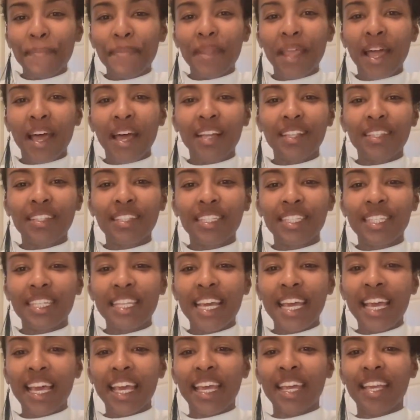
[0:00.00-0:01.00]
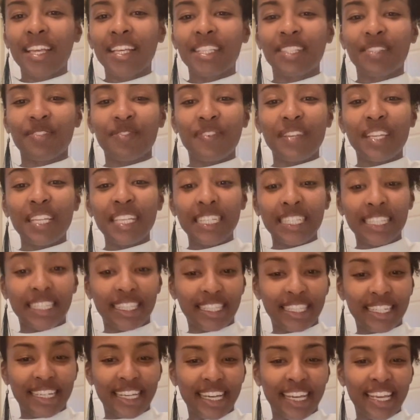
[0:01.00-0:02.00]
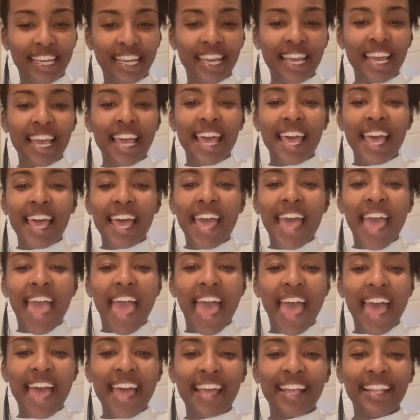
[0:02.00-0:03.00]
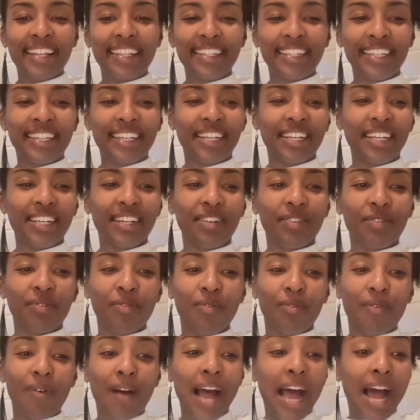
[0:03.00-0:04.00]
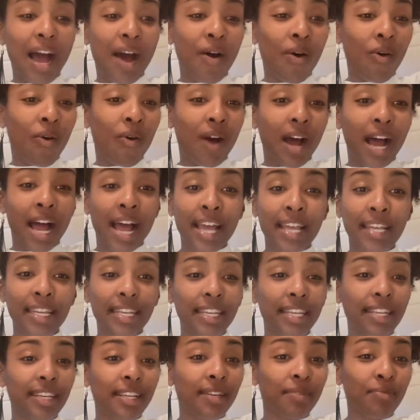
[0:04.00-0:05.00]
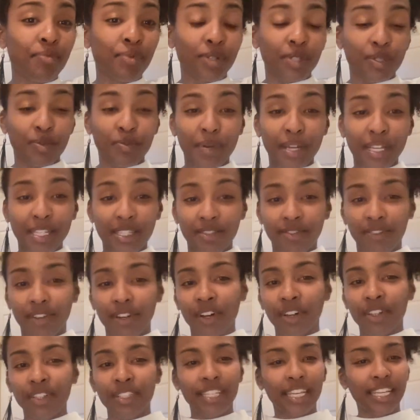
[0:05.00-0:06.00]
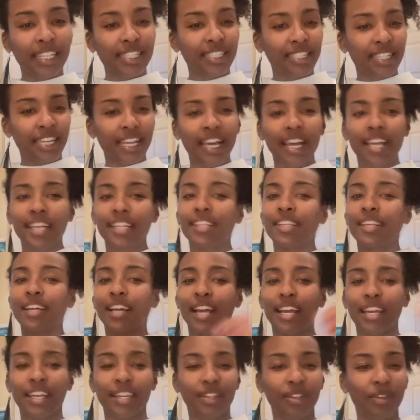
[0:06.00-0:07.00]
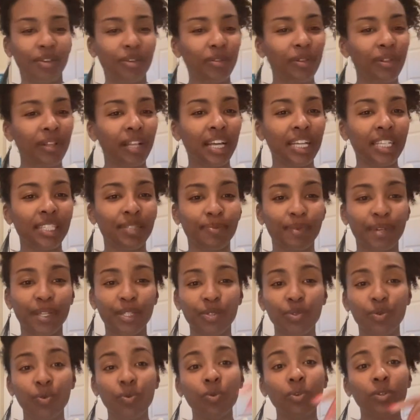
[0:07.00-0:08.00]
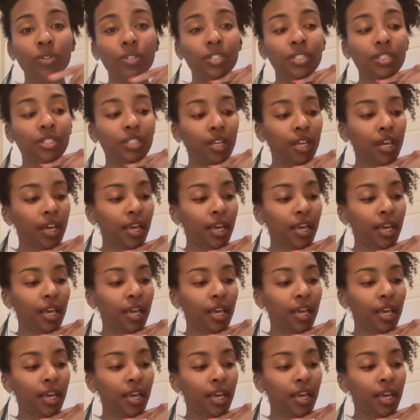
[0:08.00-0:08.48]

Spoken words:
today is Venus Day, and wow, I needed perspective all day today. I utilized my tools,